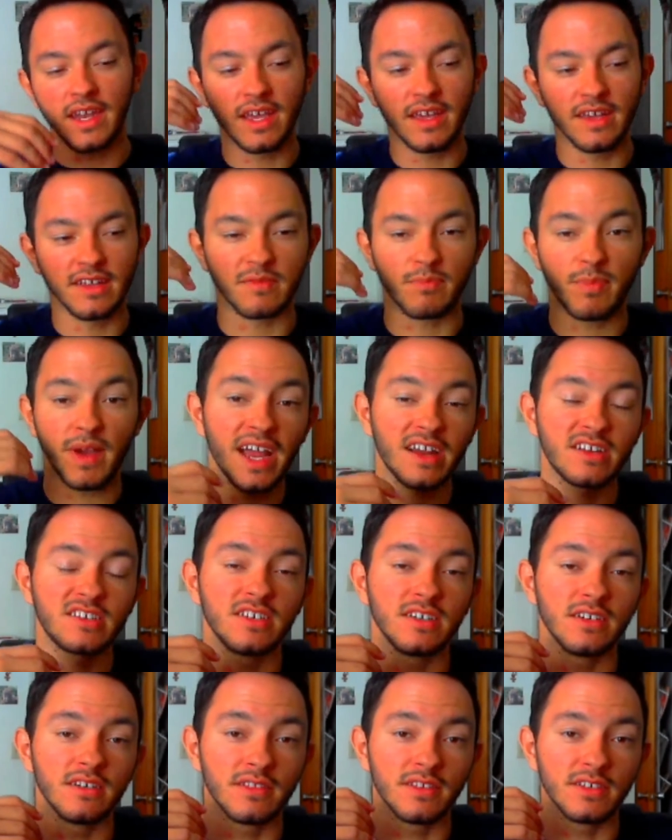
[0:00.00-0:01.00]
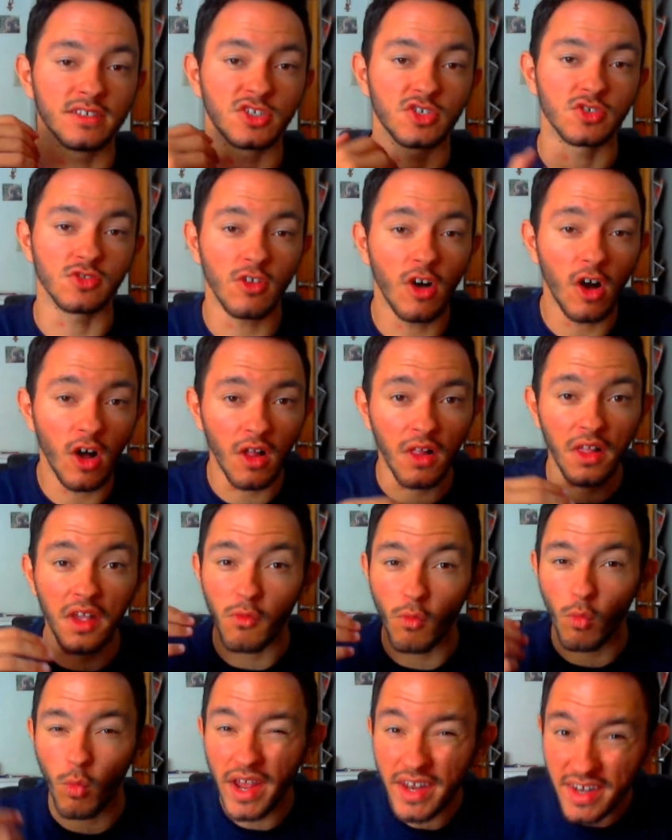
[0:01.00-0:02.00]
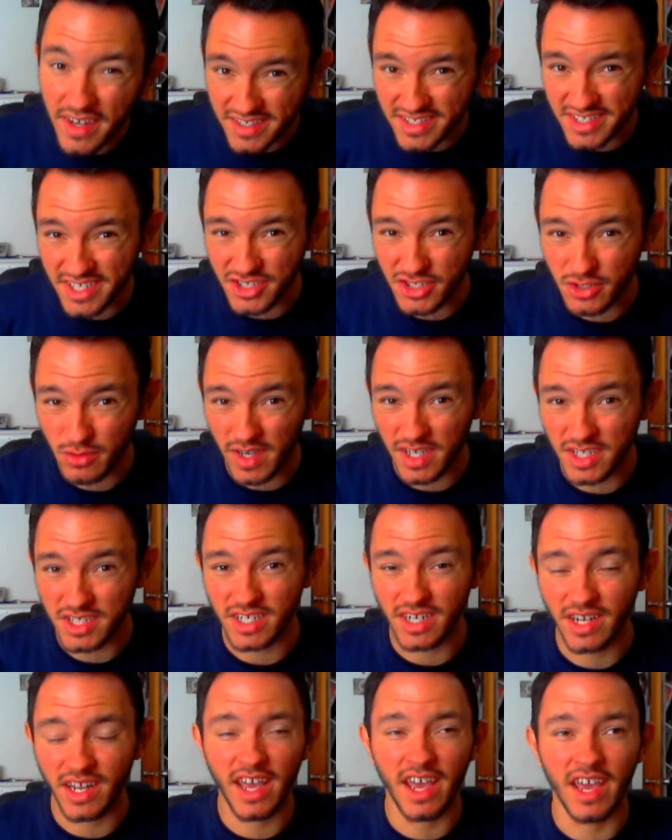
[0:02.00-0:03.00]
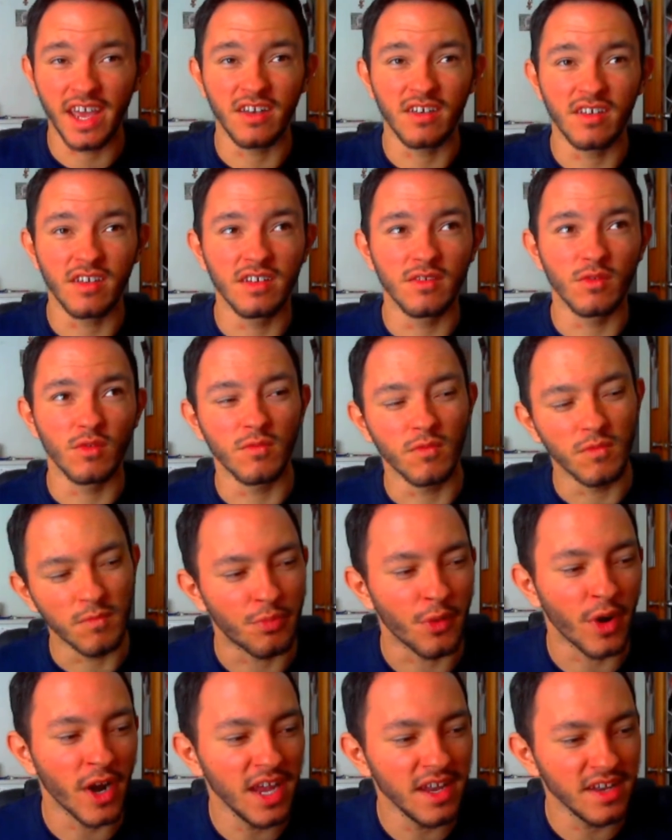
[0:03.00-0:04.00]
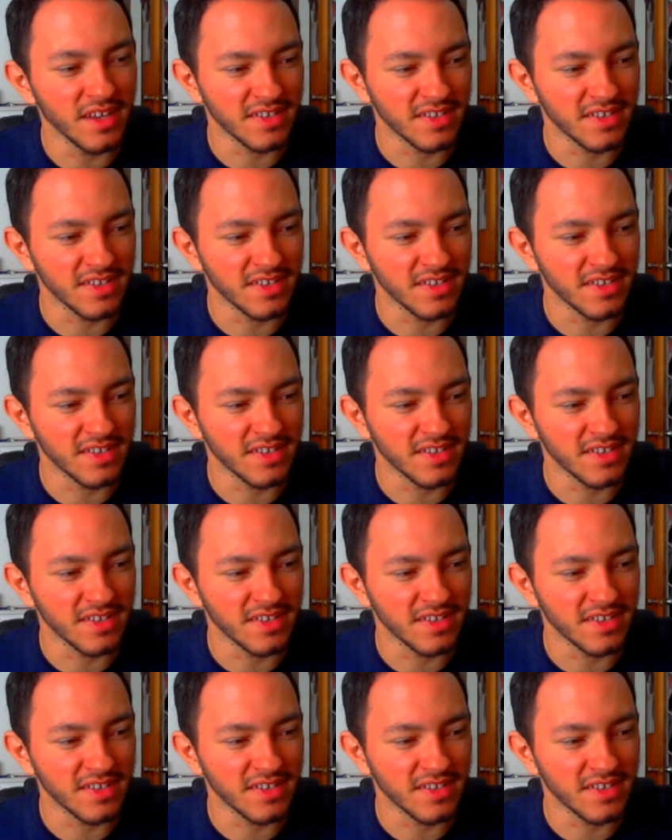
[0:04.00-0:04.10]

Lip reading: is back to the Jalal and Wendy situation. And Brain is